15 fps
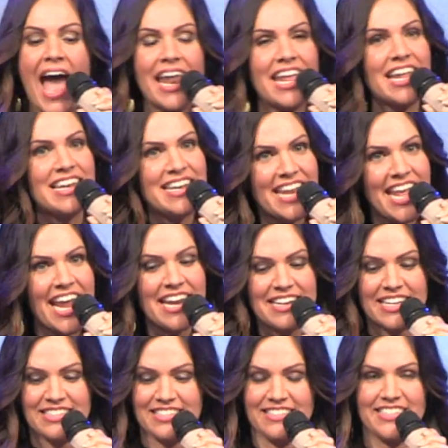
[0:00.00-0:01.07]
I didn't need
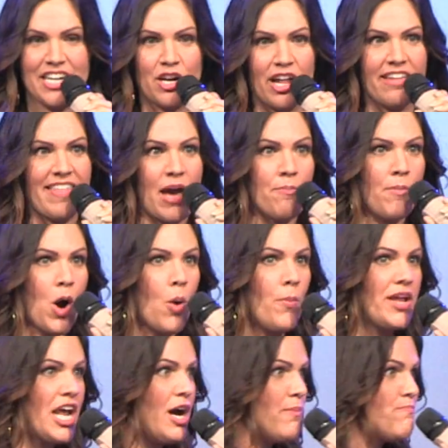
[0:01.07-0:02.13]
necessarily that
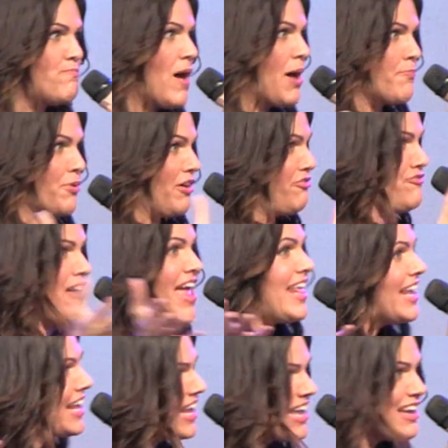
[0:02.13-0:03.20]
moment a, a
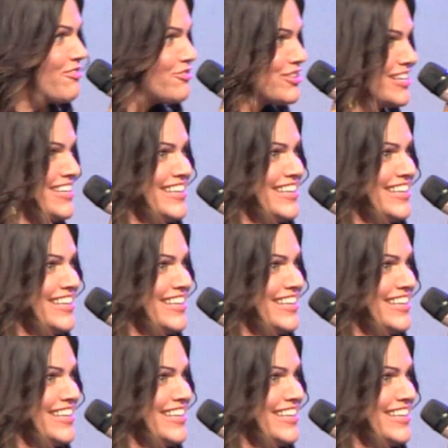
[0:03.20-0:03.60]
prophetic gift,